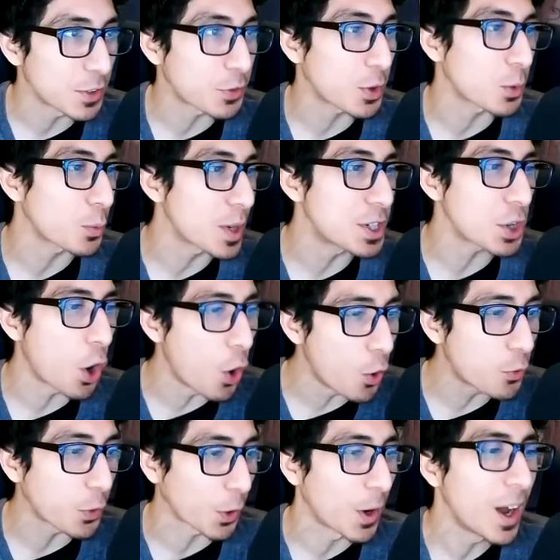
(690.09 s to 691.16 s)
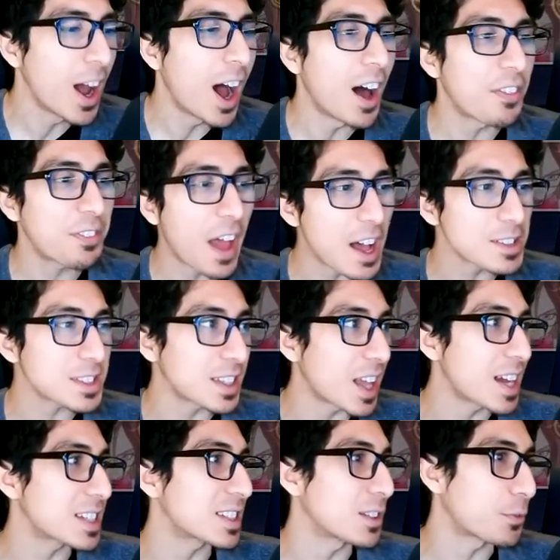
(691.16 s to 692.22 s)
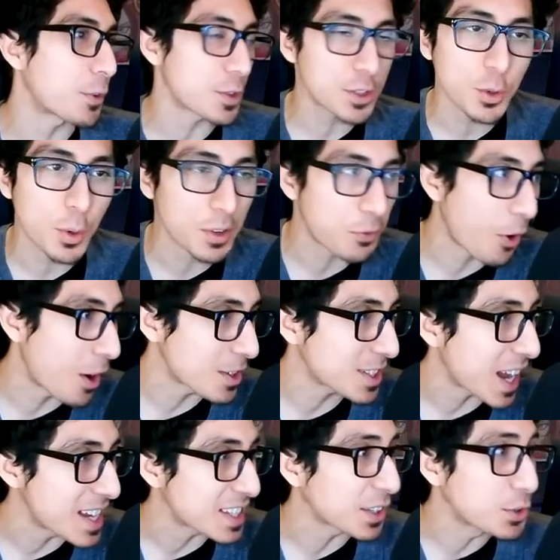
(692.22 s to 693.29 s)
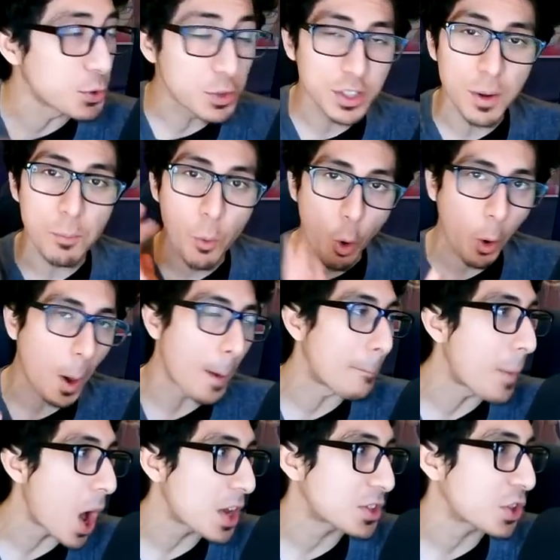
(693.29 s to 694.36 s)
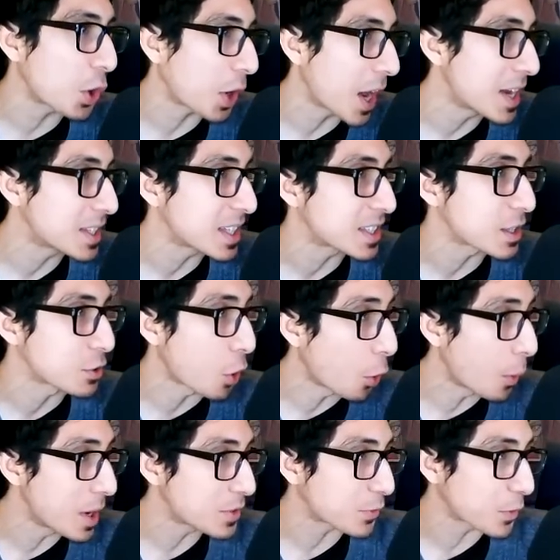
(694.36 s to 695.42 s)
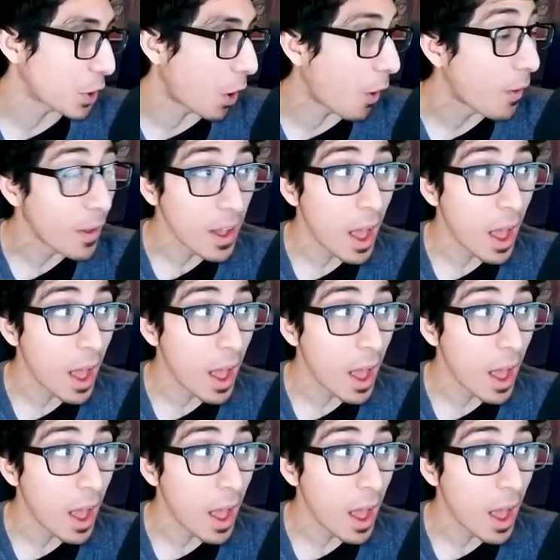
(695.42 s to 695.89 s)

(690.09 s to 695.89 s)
If we can reach over 1,000 likes in the first 24 hours, guys, I'll do some more mod showcases as always for y'all.